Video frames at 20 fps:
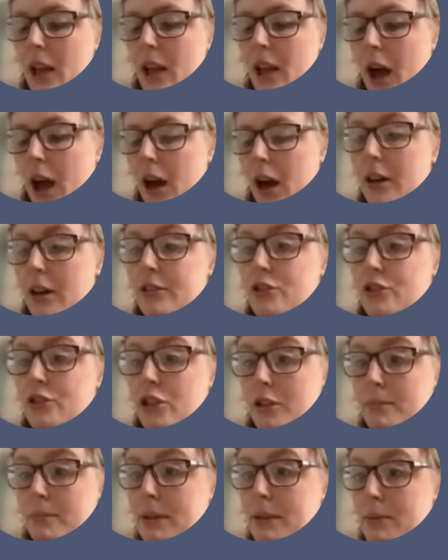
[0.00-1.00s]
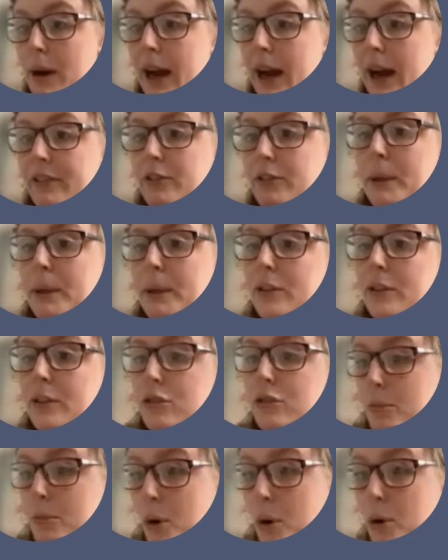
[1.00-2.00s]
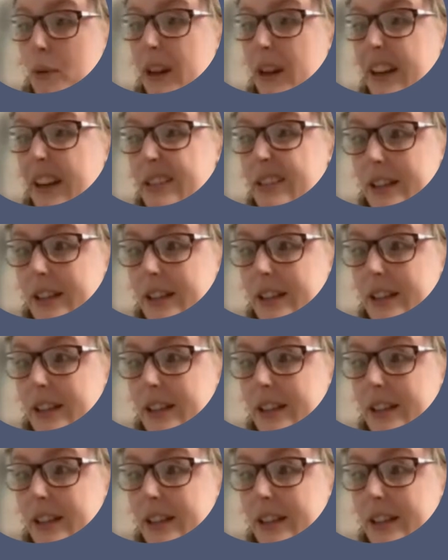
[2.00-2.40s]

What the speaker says: our student midwives, because support workers